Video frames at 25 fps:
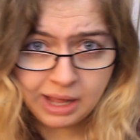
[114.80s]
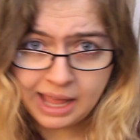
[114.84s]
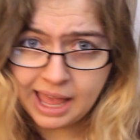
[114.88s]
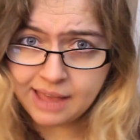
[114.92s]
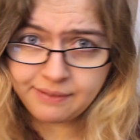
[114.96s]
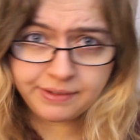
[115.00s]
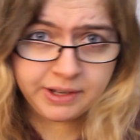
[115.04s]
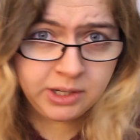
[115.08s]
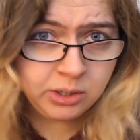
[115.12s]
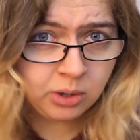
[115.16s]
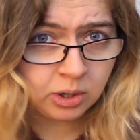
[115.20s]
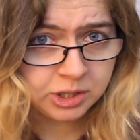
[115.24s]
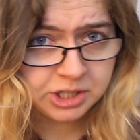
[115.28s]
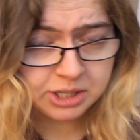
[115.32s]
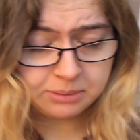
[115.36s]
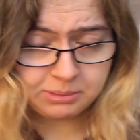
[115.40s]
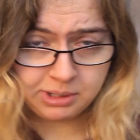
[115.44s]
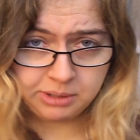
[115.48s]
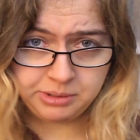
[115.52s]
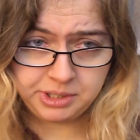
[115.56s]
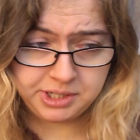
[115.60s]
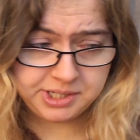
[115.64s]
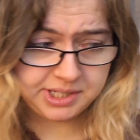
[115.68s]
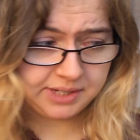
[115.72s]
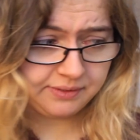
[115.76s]
having not
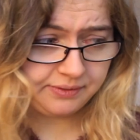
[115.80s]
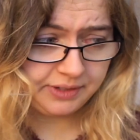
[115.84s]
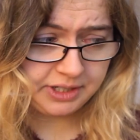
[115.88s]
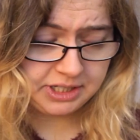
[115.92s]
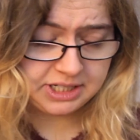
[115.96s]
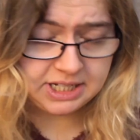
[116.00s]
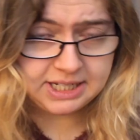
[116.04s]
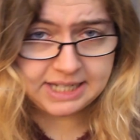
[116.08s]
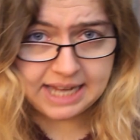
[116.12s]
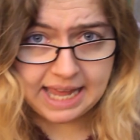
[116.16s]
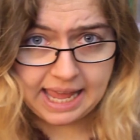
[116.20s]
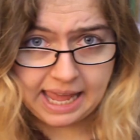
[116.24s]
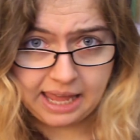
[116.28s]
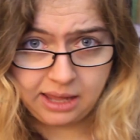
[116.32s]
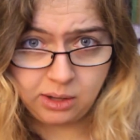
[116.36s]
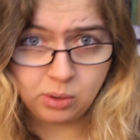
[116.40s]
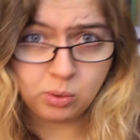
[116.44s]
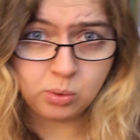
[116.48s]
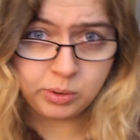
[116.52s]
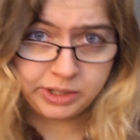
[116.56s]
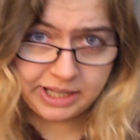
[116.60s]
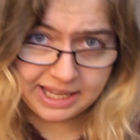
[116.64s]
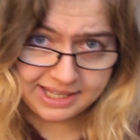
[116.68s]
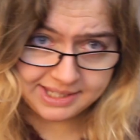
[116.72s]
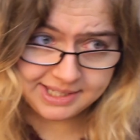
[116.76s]
uploaded something today
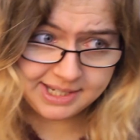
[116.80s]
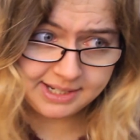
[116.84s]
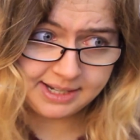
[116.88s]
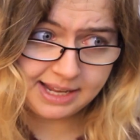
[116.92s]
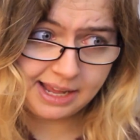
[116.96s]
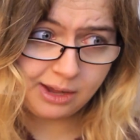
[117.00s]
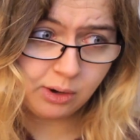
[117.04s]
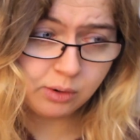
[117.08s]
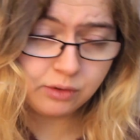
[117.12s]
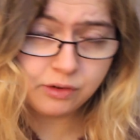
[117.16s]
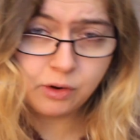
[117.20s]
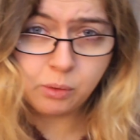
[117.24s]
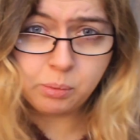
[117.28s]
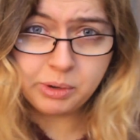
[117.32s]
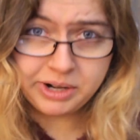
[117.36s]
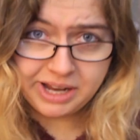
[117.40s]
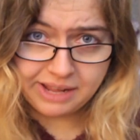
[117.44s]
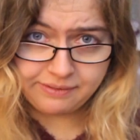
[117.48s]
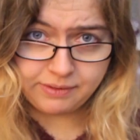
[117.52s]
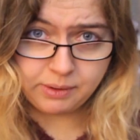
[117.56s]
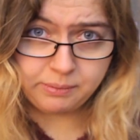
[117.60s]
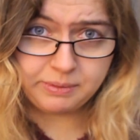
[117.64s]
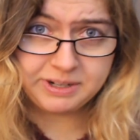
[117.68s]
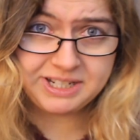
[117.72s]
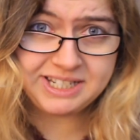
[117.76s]
or yesterday or for
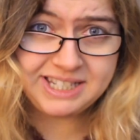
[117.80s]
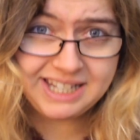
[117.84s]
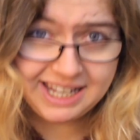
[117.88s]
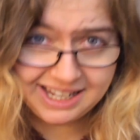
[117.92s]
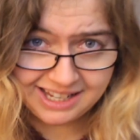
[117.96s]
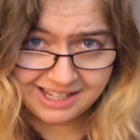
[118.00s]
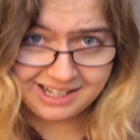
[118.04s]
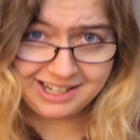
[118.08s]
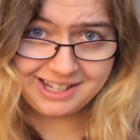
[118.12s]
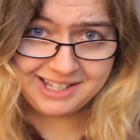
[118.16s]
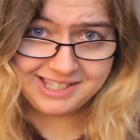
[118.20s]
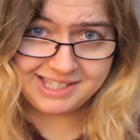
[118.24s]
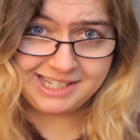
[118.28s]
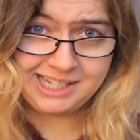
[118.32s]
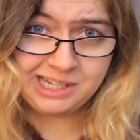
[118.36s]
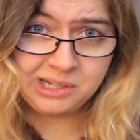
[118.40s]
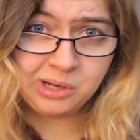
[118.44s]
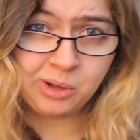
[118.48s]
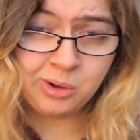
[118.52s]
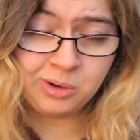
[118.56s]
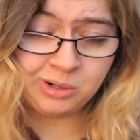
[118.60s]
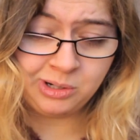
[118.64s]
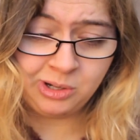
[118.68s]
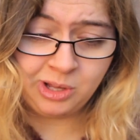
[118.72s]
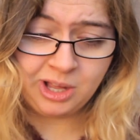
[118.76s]
whatever ridiculously
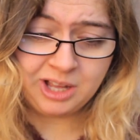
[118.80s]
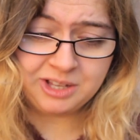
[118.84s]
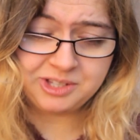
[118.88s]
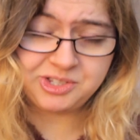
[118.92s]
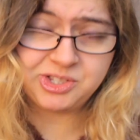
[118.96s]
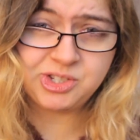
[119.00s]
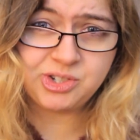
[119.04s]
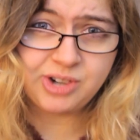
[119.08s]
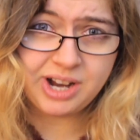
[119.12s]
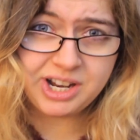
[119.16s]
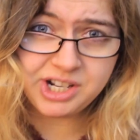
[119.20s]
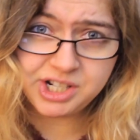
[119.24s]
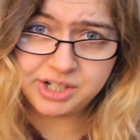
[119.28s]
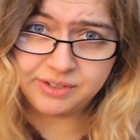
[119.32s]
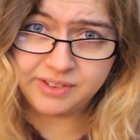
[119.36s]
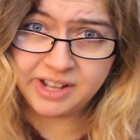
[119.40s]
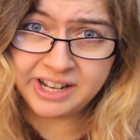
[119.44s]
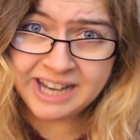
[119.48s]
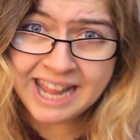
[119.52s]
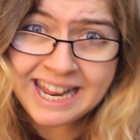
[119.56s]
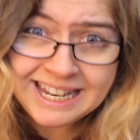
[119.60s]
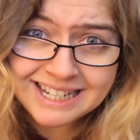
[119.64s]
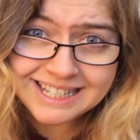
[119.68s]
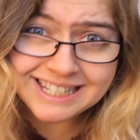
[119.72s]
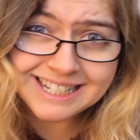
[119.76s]
long last stretch of
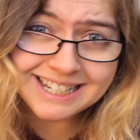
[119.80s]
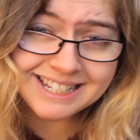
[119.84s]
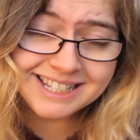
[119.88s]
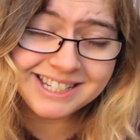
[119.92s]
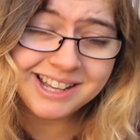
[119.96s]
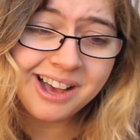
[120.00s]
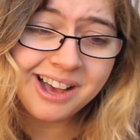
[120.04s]
unending